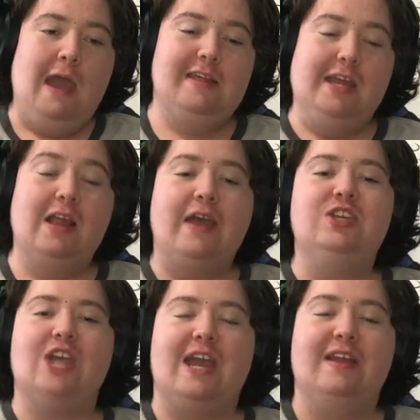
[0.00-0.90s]
Is he like
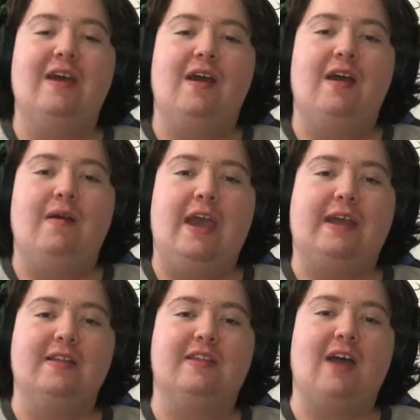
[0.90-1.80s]
Gene? He
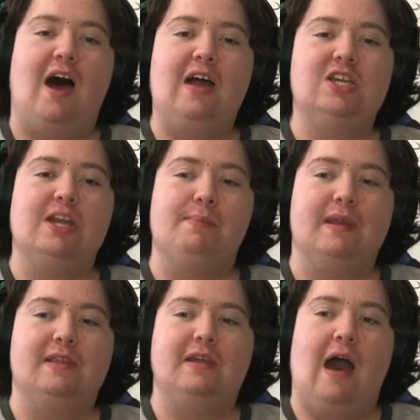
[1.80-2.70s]
can start shit
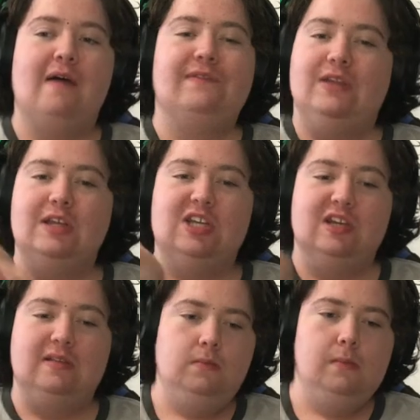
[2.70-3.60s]
but can't finish it.